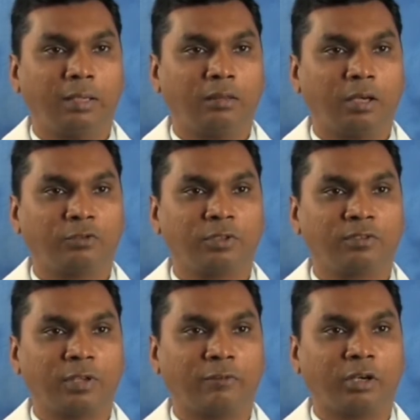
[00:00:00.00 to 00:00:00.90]

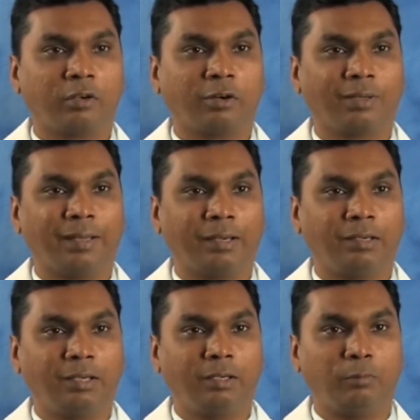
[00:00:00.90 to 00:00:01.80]

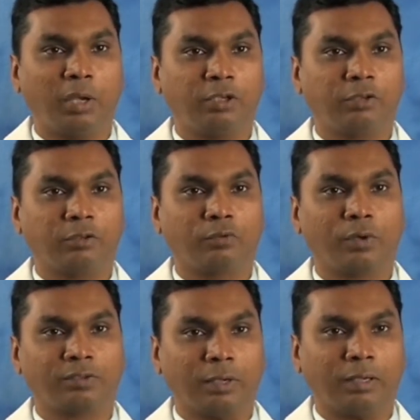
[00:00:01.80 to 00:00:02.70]
10,719 patients
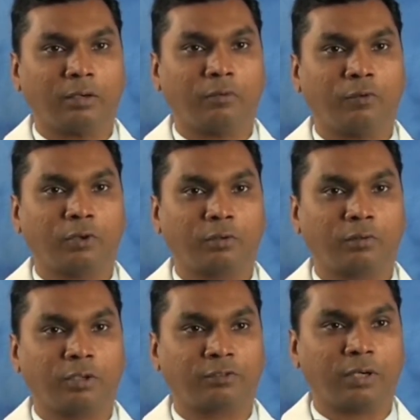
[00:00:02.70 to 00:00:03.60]
were selected for
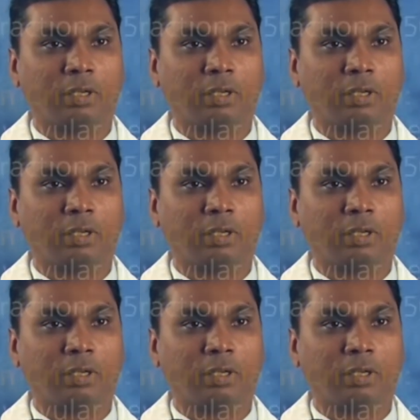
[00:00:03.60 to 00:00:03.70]
the